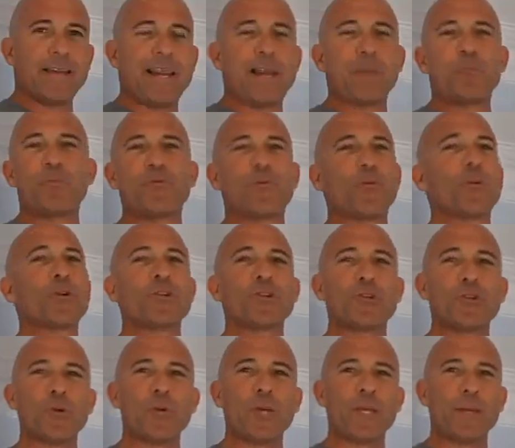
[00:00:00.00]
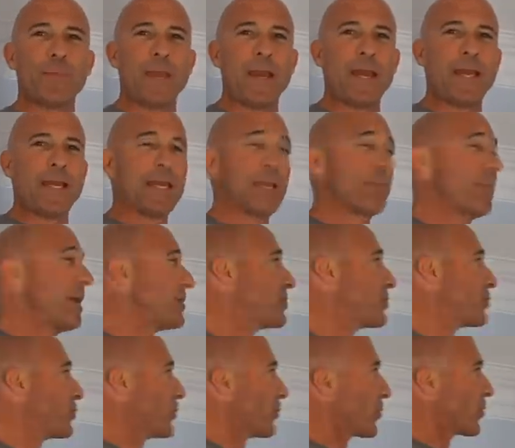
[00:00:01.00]
Now before you do any painting, make
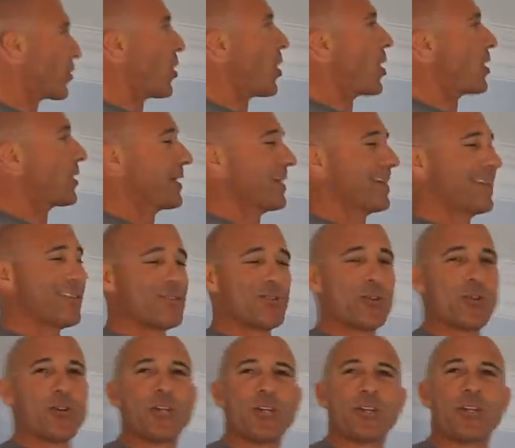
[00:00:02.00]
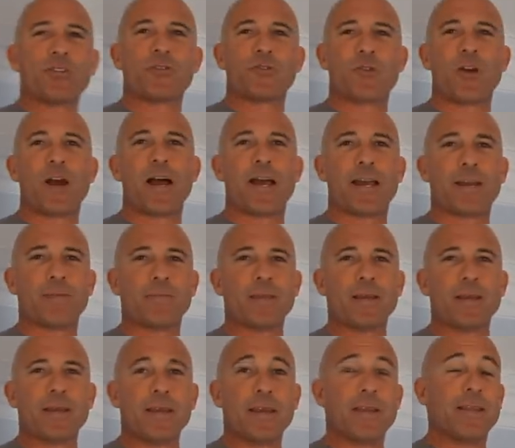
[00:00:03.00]
sure your caulking is good and dry.
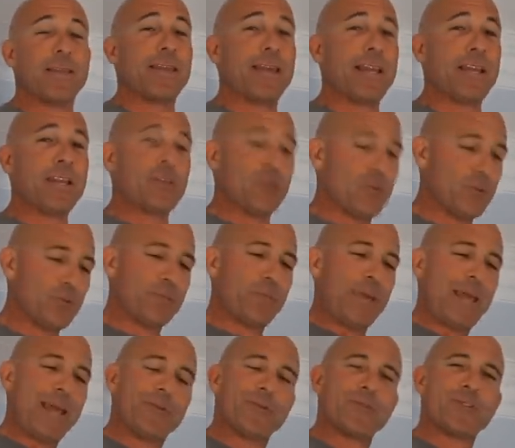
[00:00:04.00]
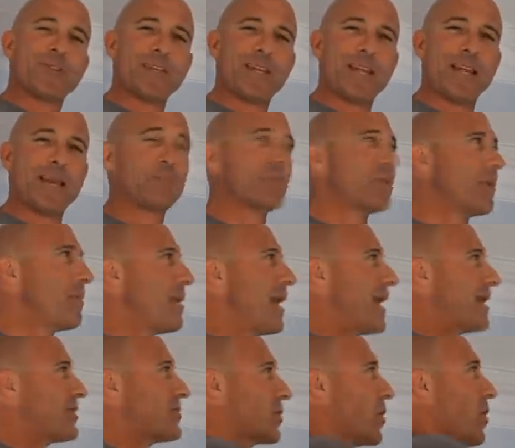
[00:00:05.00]
Then use painter's tape to
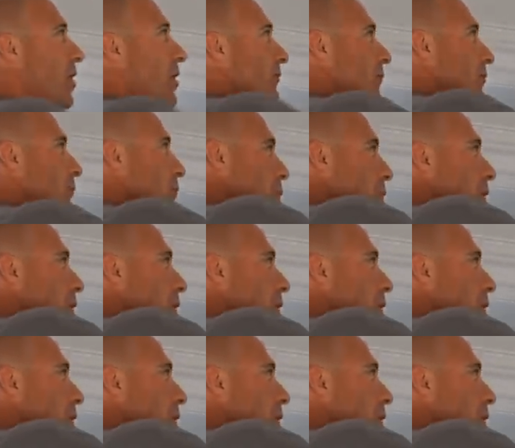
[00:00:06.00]
mask off your